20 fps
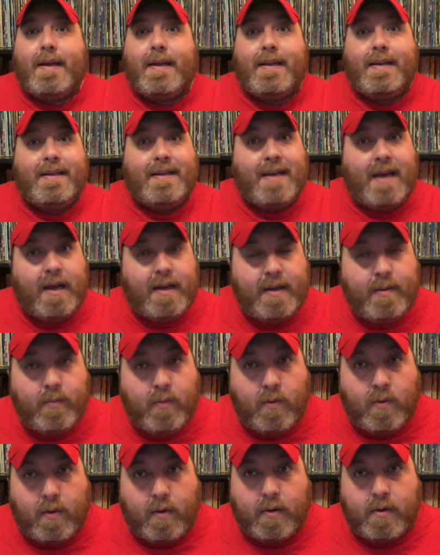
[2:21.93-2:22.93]
Not
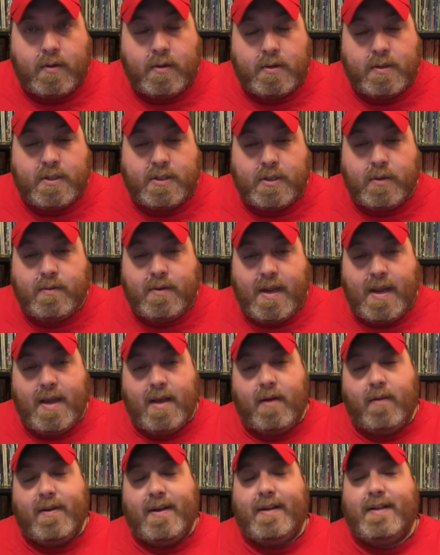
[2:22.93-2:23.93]
anymore. So
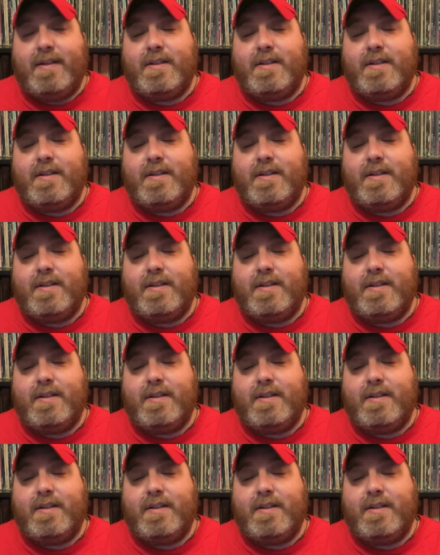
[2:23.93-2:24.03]
now it